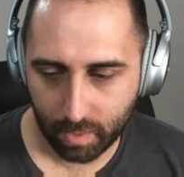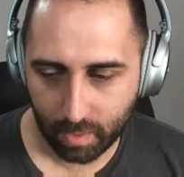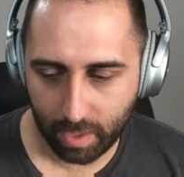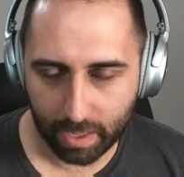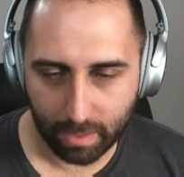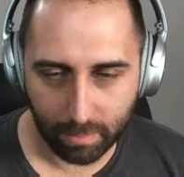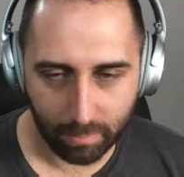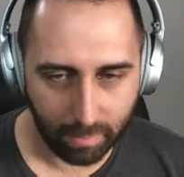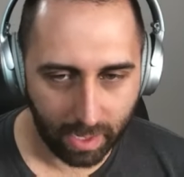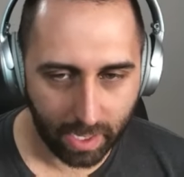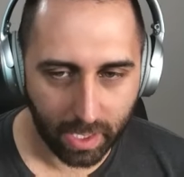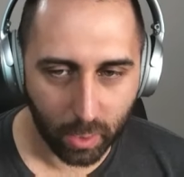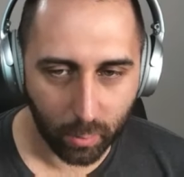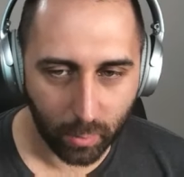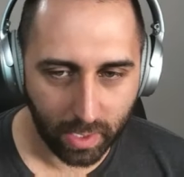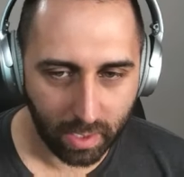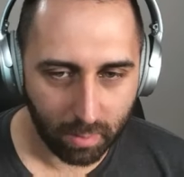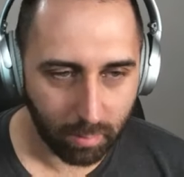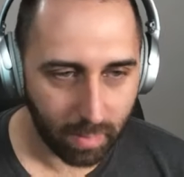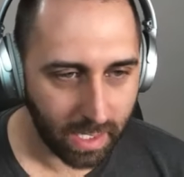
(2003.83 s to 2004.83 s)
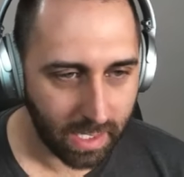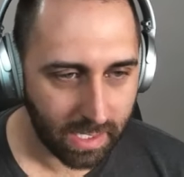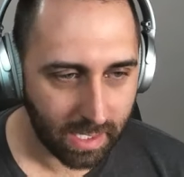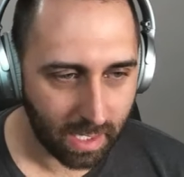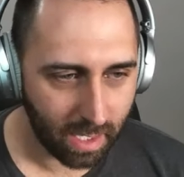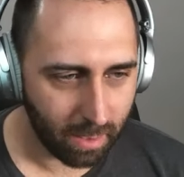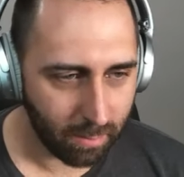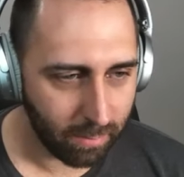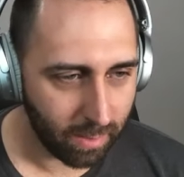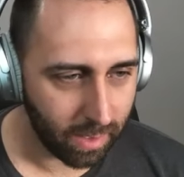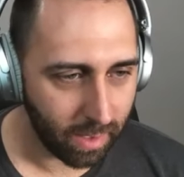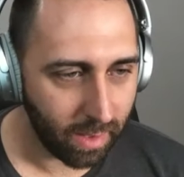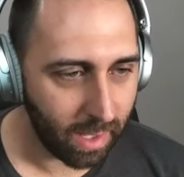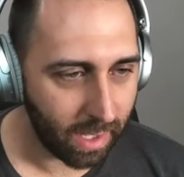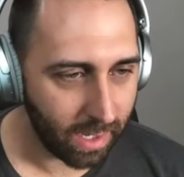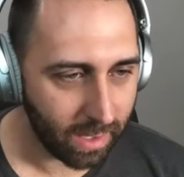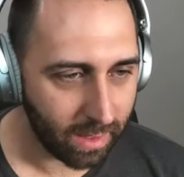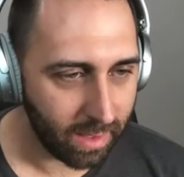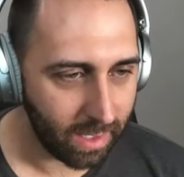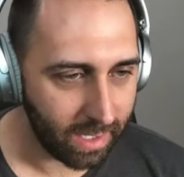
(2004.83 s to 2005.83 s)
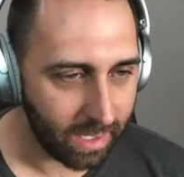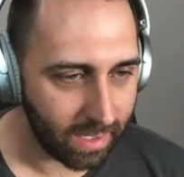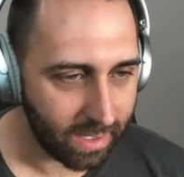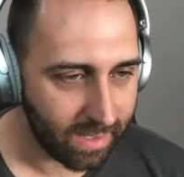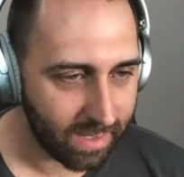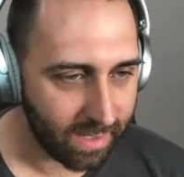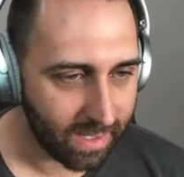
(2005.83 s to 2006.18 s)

at evaluating myself on a lot of things,